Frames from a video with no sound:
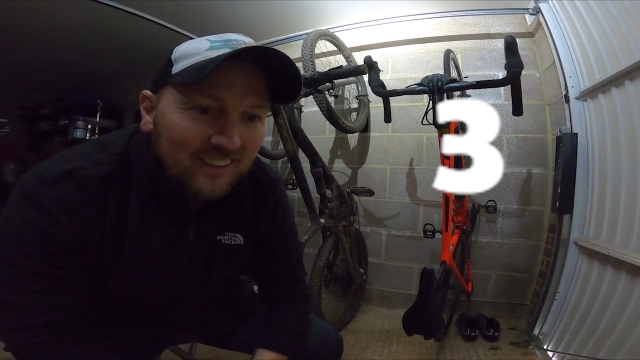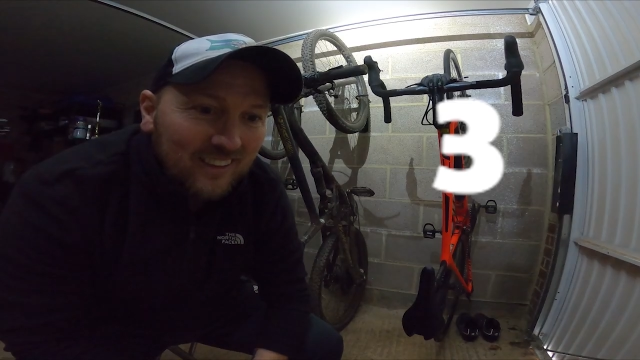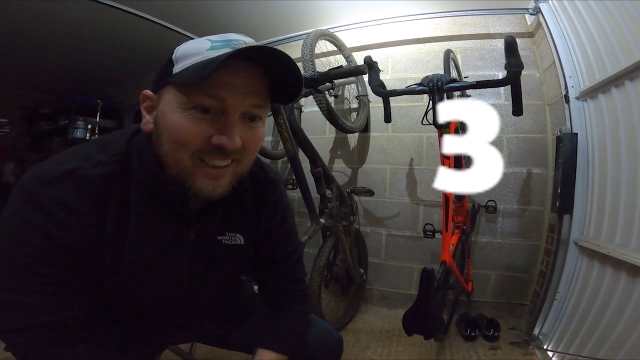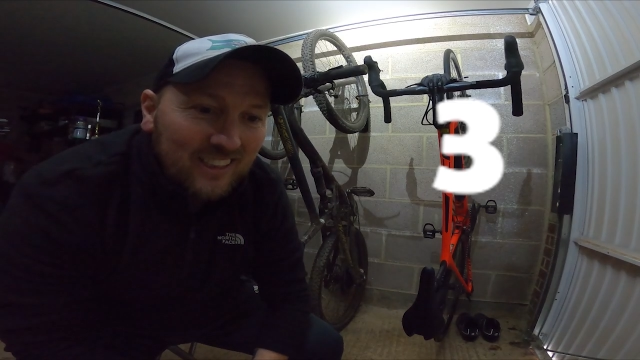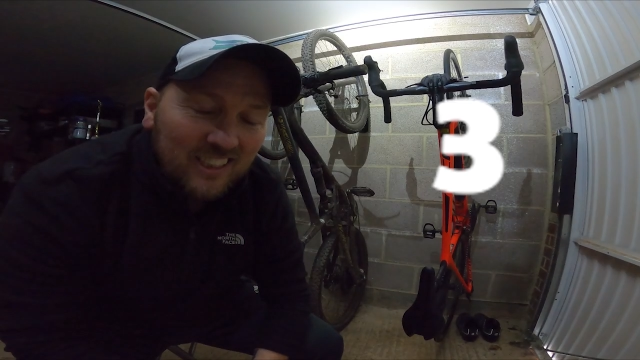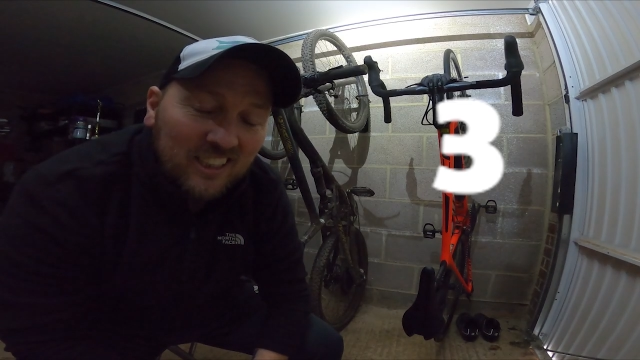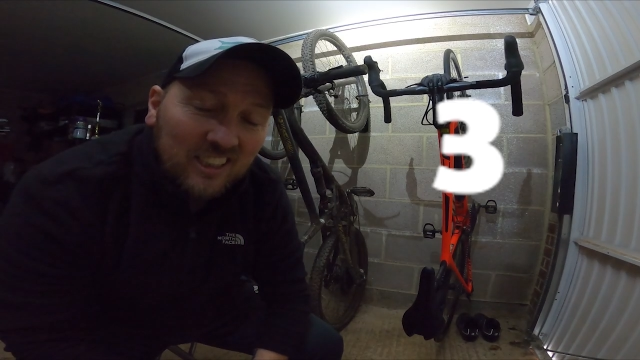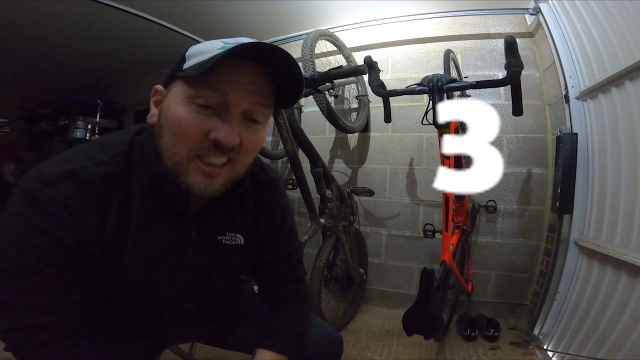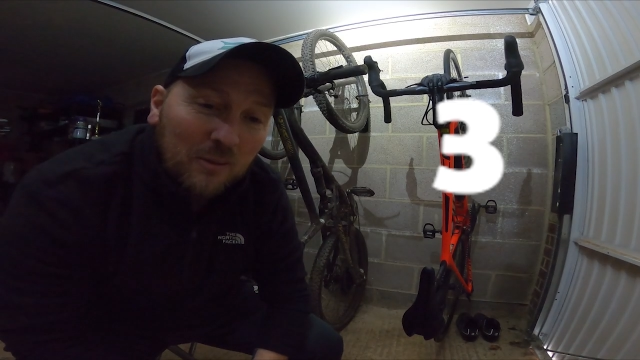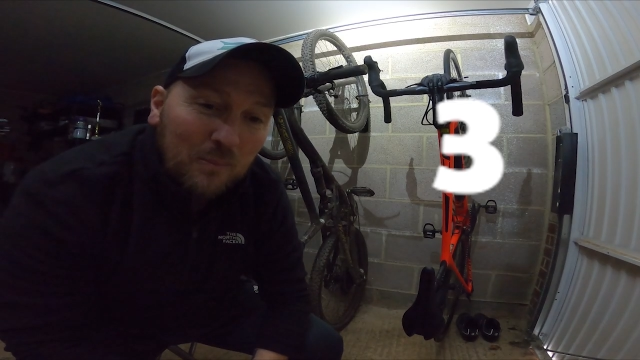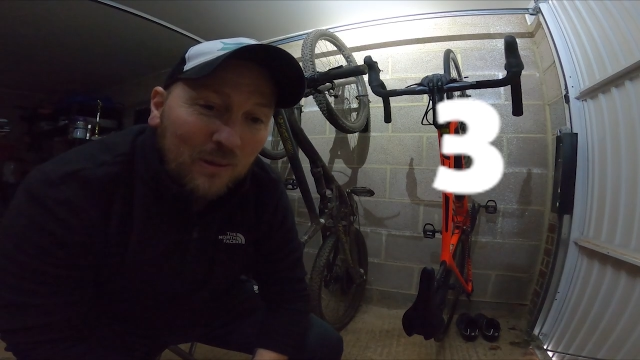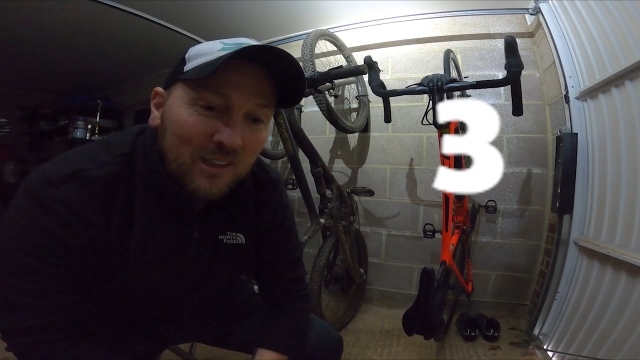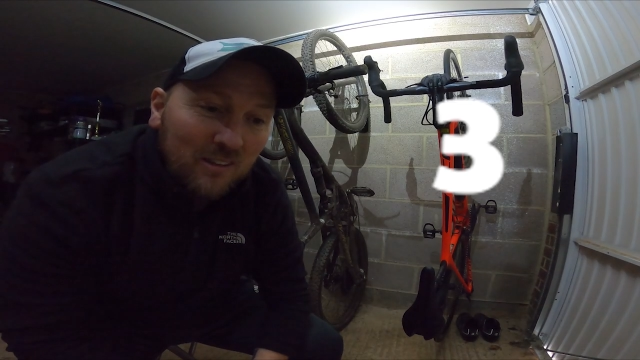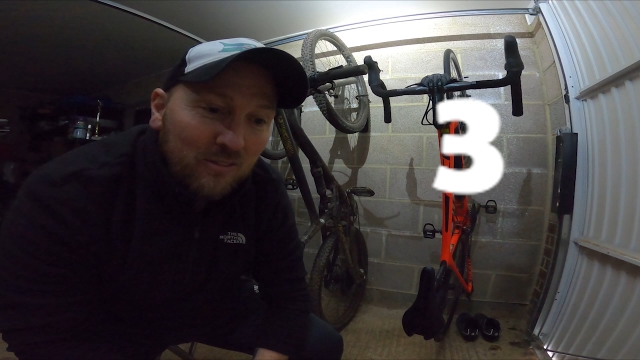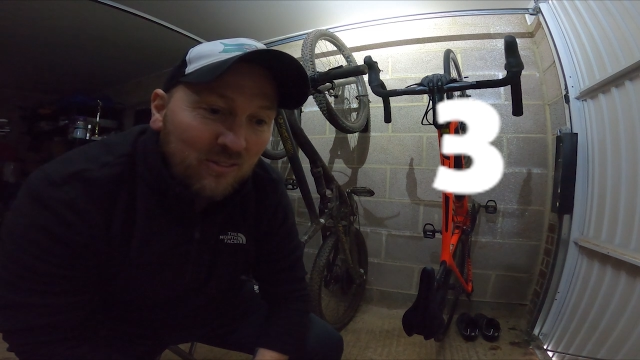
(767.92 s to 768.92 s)
This is a
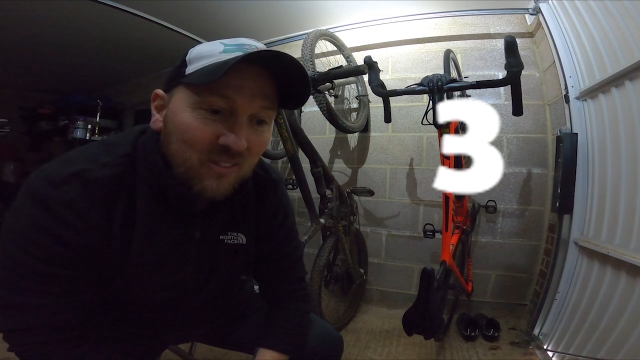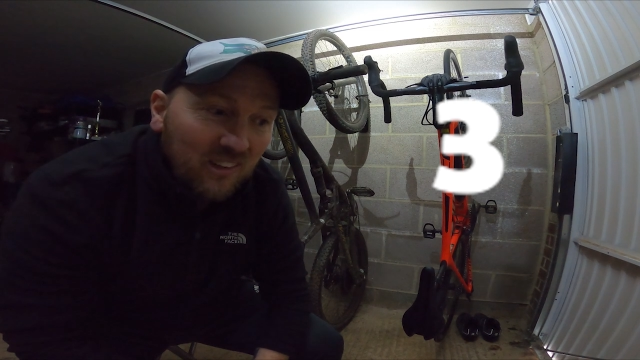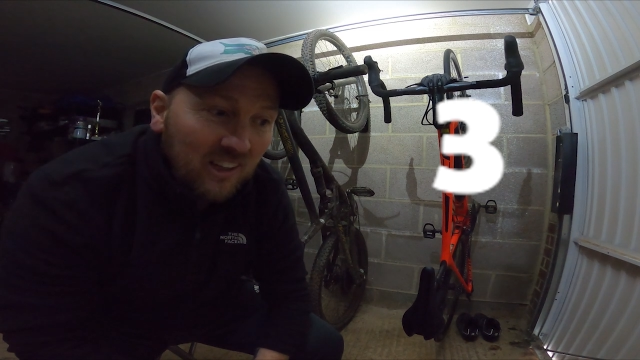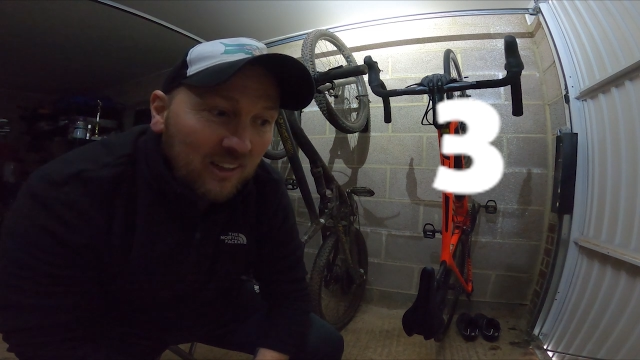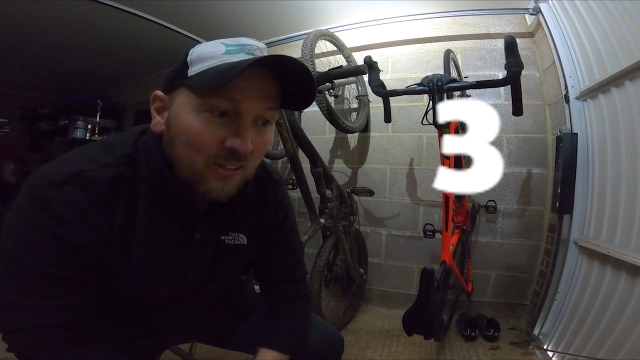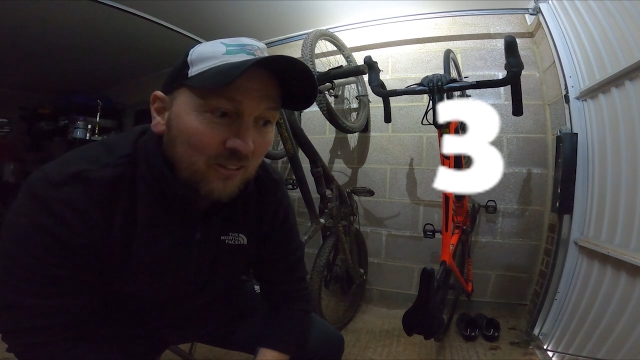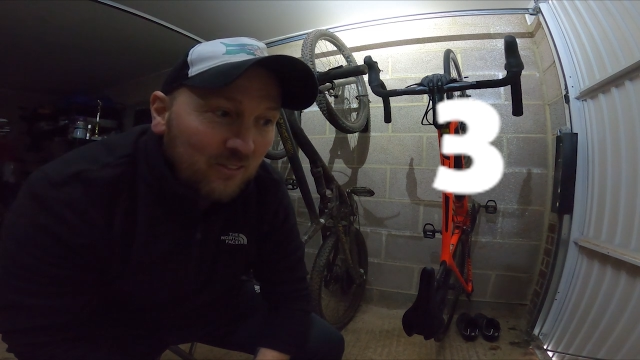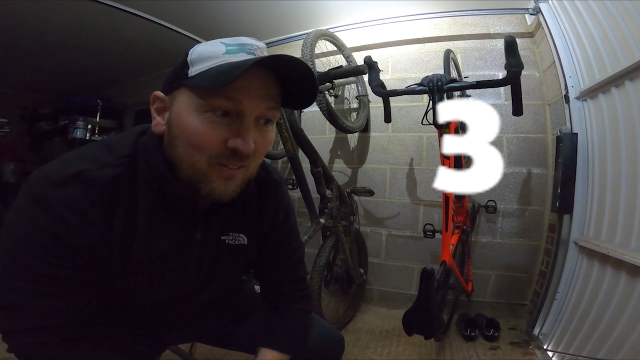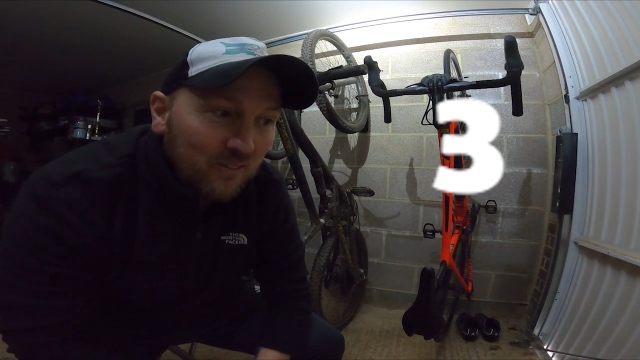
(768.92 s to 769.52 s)
complete fail.